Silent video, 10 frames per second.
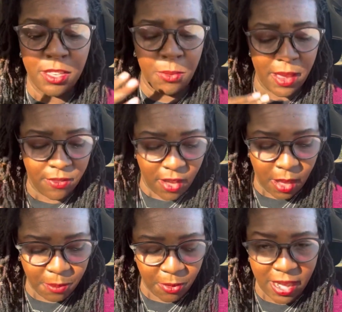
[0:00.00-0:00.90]
way of
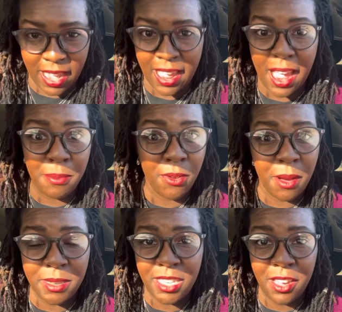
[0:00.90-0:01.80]
operating. I
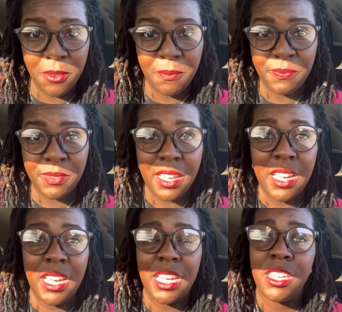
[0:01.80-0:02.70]
promise you,
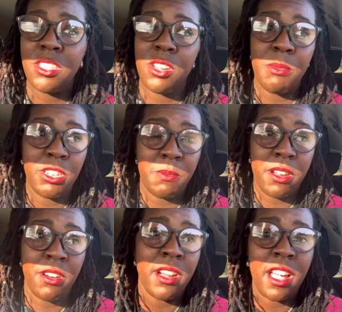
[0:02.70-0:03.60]
it is so much
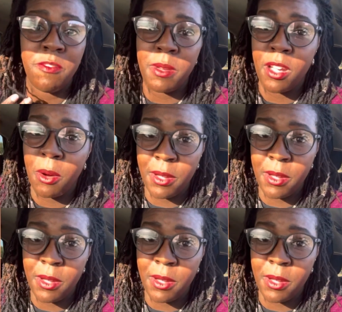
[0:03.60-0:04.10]
better. And I've been going